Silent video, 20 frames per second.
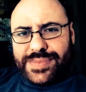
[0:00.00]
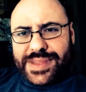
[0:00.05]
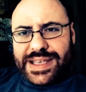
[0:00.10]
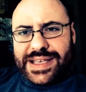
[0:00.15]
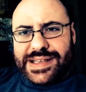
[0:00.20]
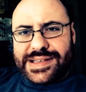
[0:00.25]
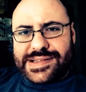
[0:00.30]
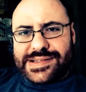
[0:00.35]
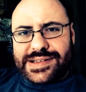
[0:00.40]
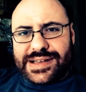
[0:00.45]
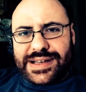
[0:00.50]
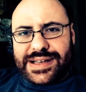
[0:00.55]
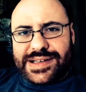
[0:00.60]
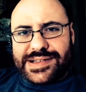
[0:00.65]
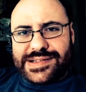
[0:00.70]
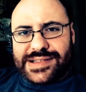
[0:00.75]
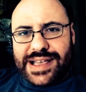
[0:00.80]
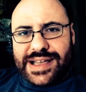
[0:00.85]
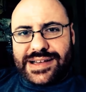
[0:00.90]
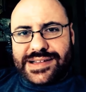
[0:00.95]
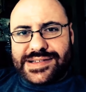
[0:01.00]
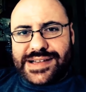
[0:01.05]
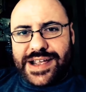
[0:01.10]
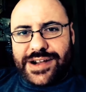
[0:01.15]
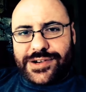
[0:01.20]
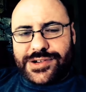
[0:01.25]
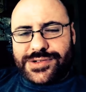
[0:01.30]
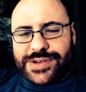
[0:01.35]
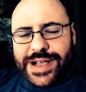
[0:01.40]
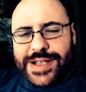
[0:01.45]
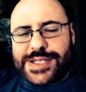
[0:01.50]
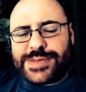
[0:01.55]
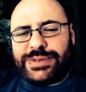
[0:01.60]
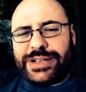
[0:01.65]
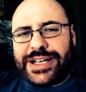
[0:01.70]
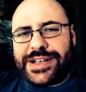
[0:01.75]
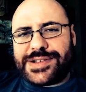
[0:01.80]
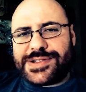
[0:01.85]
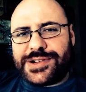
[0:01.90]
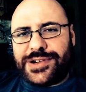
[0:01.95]
his, uh, his latest hair
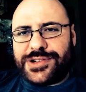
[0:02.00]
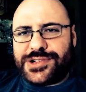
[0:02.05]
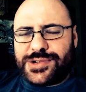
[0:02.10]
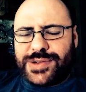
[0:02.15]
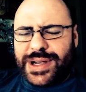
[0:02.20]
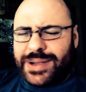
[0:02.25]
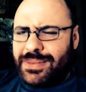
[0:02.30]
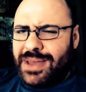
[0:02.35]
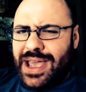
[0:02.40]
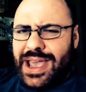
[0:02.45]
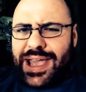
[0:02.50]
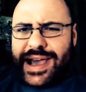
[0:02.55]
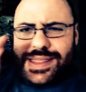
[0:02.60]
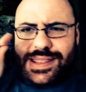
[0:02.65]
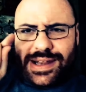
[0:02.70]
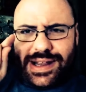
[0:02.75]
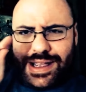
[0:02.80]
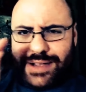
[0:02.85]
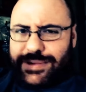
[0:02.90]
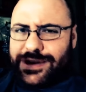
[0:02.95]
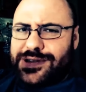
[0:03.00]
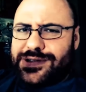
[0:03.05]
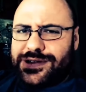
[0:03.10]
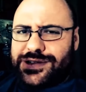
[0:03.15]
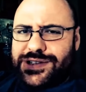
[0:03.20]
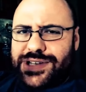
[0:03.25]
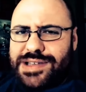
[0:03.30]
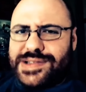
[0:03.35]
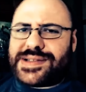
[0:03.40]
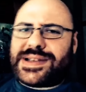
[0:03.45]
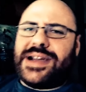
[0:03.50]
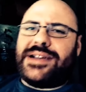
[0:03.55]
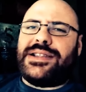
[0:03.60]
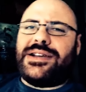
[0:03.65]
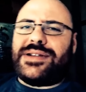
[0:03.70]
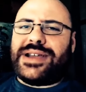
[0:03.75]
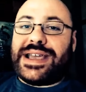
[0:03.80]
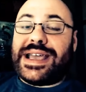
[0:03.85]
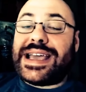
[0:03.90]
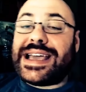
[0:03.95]
transplant surgery, then I would suggest
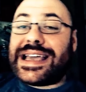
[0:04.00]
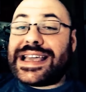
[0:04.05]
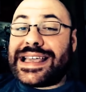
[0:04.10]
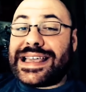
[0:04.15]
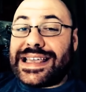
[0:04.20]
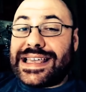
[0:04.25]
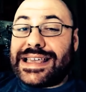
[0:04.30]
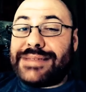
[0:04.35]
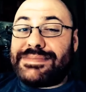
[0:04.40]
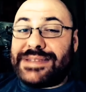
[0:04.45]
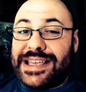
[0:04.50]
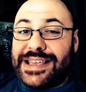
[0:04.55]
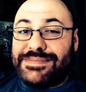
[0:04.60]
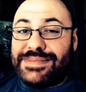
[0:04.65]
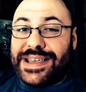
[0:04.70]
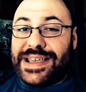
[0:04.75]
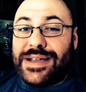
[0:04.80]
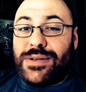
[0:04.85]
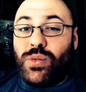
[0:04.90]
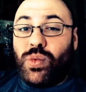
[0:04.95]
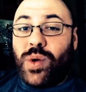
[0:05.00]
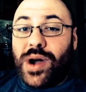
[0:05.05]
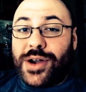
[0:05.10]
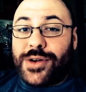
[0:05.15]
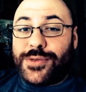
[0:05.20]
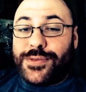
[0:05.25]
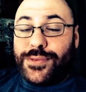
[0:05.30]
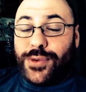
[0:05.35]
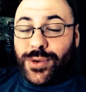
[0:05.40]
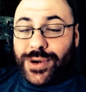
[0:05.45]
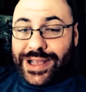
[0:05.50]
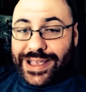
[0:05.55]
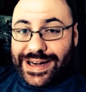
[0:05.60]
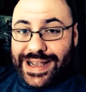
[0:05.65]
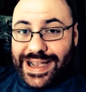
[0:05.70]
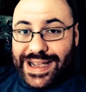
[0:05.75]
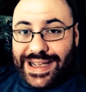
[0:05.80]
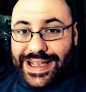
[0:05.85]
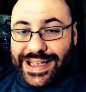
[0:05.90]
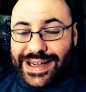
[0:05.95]
downloading EPP
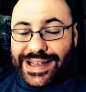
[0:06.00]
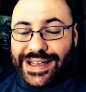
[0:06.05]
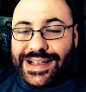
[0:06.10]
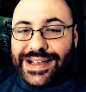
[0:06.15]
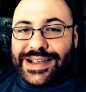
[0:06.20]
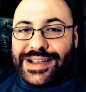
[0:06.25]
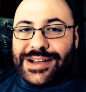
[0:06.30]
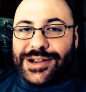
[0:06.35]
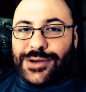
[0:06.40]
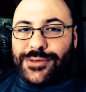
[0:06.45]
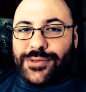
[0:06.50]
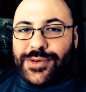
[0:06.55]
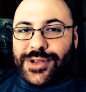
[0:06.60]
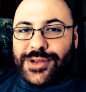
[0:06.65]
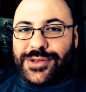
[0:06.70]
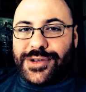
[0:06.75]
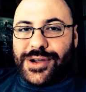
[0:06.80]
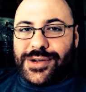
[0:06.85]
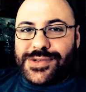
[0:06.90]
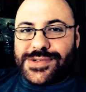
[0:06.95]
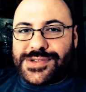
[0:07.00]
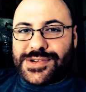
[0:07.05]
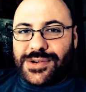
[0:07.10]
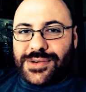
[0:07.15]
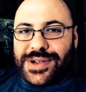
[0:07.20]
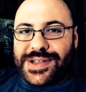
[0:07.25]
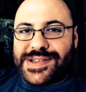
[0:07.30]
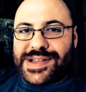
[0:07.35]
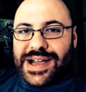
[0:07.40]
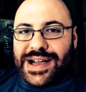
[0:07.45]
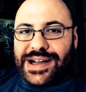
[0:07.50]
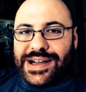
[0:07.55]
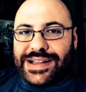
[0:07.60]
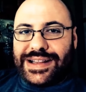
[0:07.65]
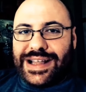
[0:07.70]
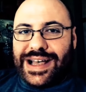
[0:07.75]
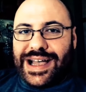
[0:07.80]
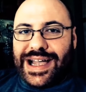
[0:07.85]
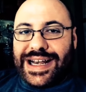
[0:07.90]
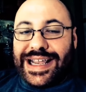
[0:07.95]
149 of Real Ghost Stories
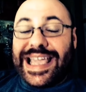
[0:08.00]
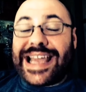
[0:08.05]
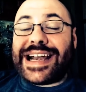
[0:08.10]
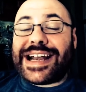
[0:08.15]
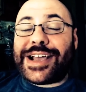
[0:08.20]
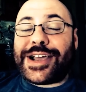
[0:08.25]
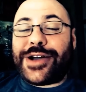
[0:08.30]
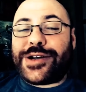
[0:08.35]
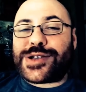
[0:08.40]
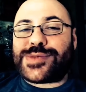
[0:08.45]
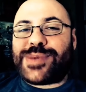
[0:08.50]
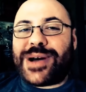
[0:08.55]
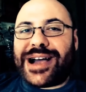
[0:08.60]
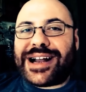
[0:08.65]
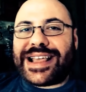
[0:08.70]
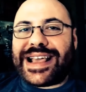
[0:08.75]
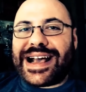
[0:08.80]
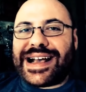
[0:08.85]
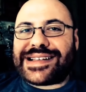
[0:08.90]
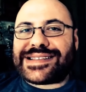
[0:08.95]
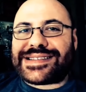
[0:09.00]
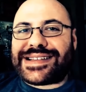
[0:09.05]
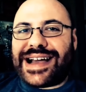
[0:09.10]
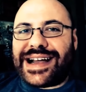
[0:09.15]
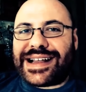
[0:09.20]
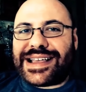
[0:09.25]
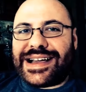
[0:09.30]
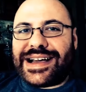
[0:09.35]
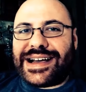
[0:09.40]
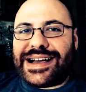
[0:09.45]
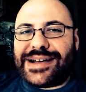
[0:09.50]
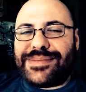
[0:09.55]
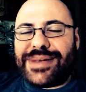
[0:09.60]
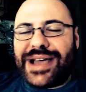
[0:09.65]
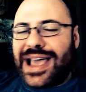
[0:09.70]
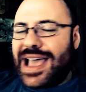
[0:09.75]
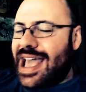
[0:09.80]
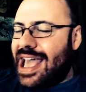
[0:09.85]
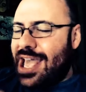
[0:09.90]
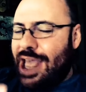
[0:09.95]
online. Get it at ghostpodcast.com.
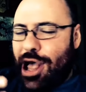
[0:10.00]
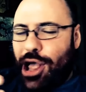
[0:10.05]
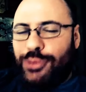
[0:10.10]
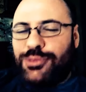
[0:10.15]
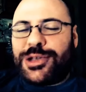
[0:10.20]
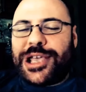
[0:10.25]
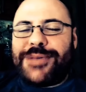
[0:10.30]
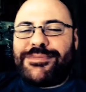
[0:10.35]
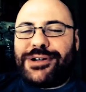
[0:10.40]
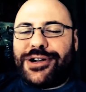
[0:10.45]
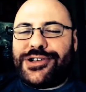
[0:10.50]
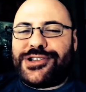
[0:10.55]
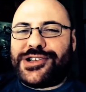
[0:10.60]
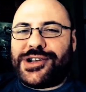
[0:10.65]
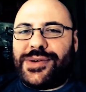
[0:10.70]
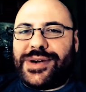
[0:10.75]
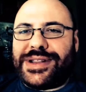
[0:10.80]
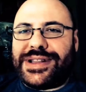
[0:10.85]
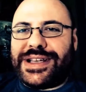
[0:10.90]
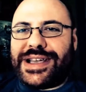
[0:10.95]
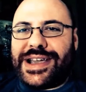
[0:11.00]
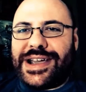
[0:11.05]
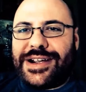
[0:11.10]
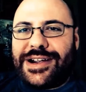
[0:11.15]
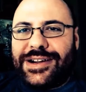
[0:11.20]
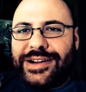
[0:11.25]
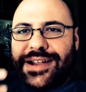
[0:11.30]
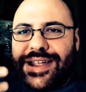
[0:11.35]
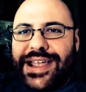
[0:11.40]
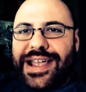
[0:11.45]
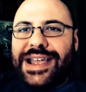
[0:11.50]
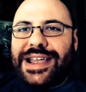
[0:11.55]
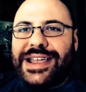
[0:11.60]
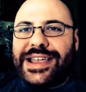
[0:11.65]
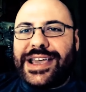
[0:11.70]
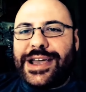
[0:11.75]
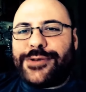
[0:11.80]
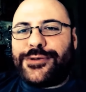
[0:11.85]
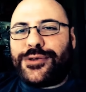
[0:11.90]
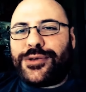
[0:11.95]
Help keep our show on the air.
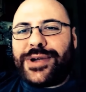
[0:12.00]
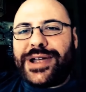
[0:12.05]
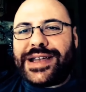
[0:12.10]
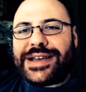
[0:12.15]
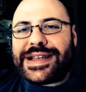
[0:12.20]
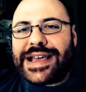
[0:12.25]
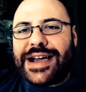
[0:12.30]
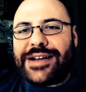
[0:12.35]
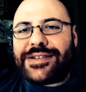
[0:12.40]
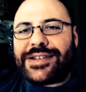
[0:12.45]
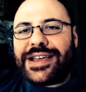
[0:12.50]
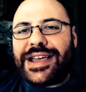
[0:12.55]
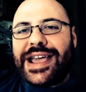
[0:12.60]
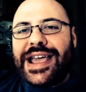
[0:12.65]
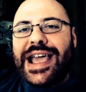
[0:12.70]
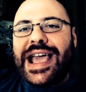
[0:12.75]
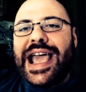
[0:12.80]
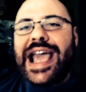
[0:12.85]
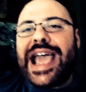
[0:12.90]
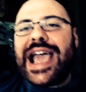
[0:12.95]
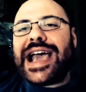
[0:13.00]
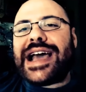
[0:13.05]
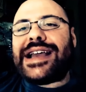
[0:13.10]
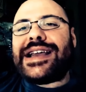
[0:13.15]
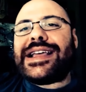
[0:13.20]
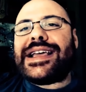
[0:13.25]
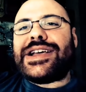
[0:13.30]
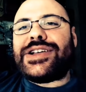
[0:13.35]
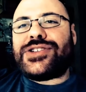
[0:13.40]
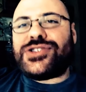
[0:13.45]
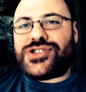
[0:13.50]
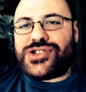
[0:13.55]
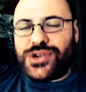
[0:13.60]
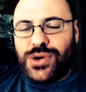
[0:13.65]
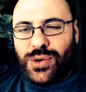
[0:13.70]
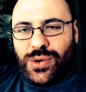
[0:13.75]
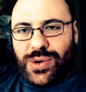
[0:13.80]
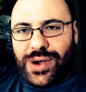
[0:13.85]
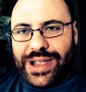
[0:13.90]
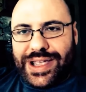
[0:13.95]
Get freaked out and
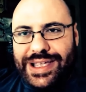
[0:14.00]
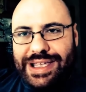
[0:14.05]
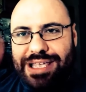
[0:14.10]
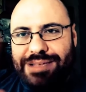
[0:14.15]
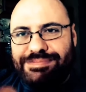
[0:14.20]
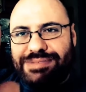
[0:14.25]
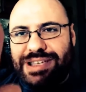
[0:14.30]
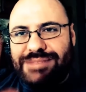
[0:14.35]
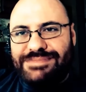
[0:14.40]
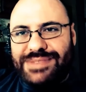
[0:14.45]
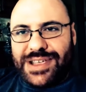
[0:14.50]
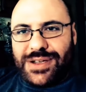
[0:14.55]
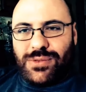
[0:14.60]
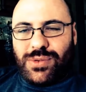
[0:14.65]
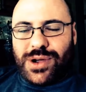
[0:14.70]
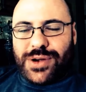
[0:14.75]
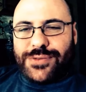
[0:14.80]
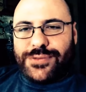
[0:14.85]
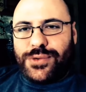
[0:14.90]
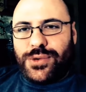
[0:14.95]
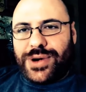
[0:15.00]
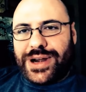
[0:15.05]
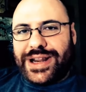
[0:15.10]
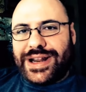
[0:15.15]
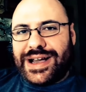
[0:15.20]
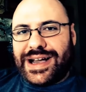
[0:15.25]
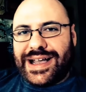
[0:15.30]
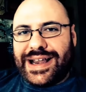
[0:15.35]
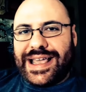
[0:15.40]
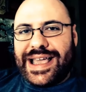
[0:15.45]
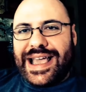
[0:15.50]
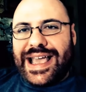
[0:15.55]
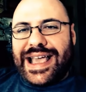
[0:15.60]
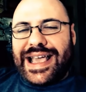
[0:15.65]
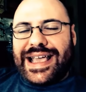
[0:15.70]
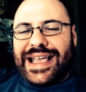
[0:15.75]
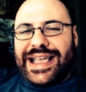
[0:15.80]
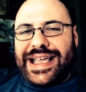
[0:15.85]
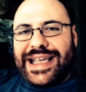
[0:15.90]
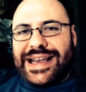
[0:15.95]
enjoy EPP 149.
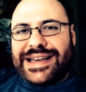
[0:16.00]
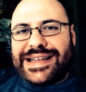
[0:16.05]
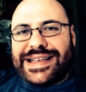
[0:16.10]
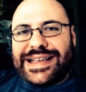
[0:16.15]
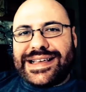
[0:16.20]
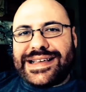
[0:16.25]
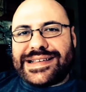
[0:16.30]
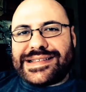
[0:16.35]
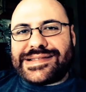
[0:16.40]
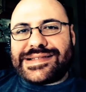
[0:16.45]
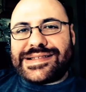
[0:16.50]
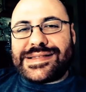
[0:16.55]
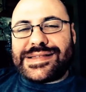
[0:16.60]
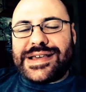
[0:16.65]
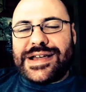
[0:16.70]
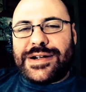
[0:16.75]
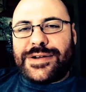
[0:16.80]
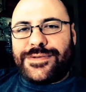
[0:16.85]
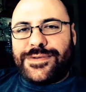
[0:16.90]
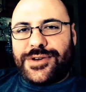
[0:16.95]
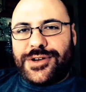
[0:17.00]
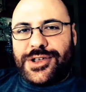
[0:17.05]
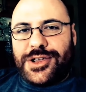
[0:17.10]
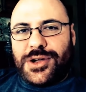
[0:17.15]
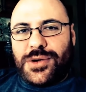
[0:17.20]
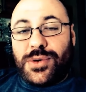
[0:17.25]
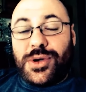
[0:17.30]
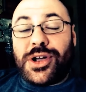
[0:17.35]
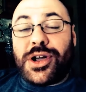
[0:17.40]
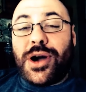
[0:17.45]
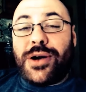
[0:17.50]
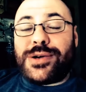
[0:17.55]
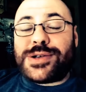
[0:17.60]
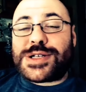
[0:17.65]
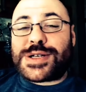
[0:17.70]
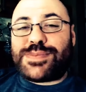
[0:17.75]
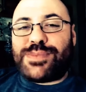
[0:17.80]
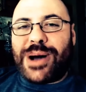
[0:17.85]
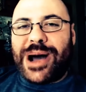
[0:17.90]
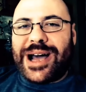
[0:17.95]
It is there for you.
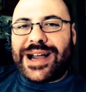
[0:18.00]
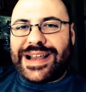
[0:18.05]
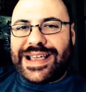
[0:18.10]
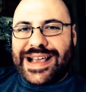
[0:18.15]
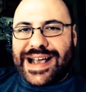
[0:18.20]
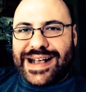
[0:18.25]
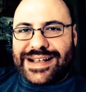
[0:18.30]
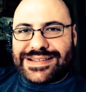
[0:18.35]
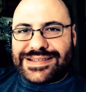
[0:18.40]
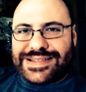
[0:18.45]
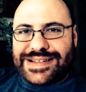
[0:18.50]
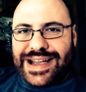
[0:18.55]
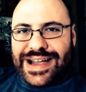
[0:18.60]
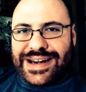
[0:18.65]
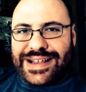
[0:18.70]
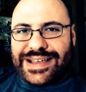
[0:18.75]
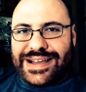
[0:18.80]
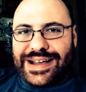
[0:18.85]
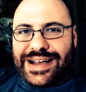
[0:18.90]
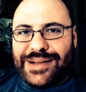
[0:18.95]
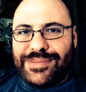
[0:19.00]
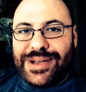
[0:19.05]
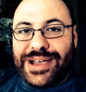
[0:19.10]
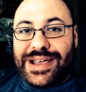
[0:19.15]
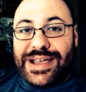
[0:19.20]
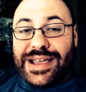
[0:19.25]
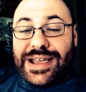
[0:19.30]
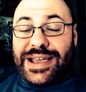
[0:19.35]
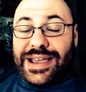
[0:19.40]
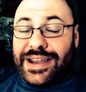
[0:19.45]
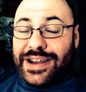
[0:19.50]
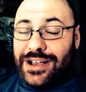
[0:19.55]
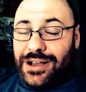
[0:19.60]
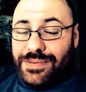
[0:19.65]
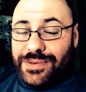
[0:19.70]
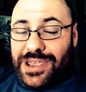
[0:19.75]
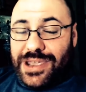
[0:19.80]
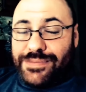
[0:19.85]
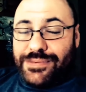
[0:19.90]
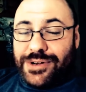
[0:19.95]
Ghostpodcast.com and
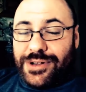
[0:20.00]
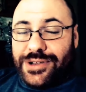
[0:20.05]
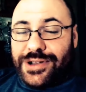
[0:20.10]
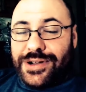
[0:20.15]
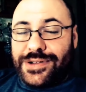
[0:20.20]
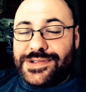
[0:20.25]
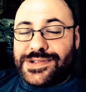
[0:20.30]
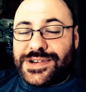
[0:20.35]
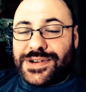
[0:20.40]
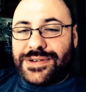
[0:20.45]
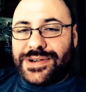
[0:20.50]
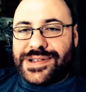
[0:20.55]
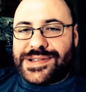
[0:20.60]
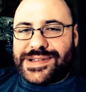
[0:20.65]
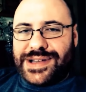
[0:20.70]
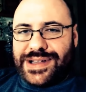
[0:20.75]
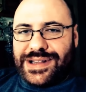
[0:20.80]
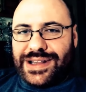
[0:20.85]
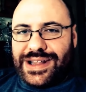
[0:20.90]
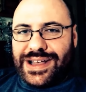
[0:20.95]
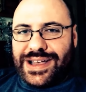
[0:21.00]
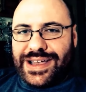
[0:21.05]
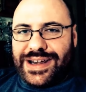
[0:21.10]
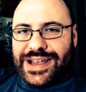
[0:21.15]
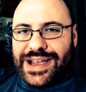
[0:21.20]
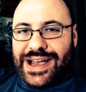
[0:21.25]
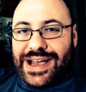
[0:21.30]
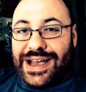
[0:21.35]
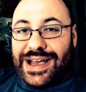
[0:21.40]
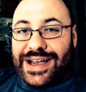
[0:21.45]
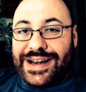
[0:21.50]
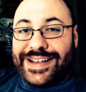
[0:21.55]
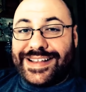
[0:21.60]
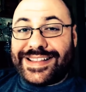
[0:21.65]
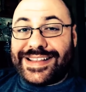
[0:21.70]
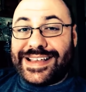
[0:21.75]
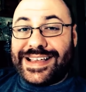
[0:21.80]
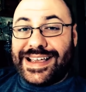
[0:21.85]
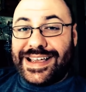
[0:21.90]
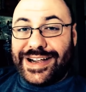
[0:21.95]
help keep Real Ghost Stories online on
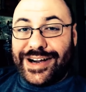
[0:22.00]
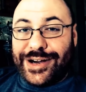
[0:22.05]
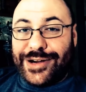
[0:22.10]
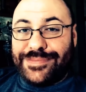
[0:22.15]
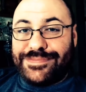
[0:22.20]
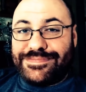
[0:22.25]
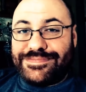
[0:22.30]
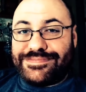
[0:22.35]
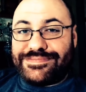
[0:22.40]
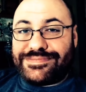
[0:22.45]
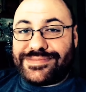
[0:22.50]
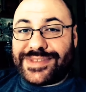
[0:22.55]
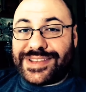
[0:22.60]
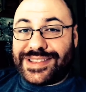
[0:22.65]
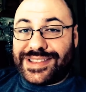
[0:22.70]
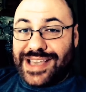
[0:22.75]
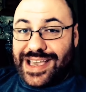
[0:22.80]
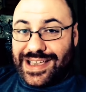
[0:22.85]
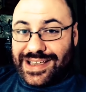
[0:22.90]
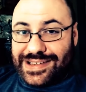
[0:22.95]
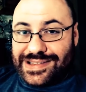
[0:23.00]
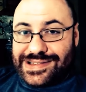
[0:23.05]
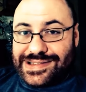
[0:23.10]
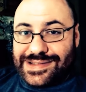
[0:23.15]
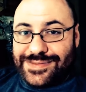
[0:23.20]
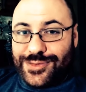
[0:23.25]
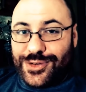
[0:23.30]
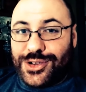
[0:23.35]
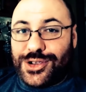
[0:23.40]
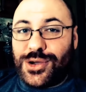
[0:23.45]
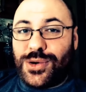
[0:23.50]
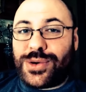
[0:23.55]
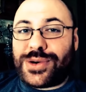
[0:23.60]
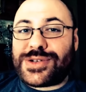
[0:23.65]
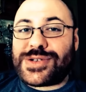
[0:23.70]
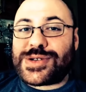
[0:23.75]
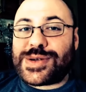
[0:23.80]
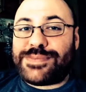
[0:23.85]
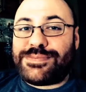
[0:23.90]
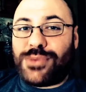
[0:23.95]
the air. thanks for your
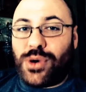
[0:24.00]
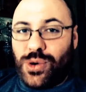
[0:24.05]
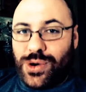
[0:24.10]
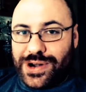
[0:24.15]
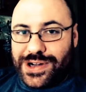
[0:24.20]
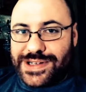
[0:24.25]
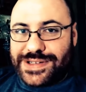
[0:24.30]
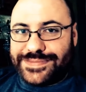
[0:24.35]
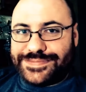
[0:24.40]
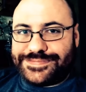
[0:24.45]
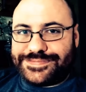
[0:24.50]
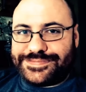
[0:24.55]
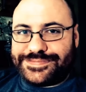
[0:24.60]
support.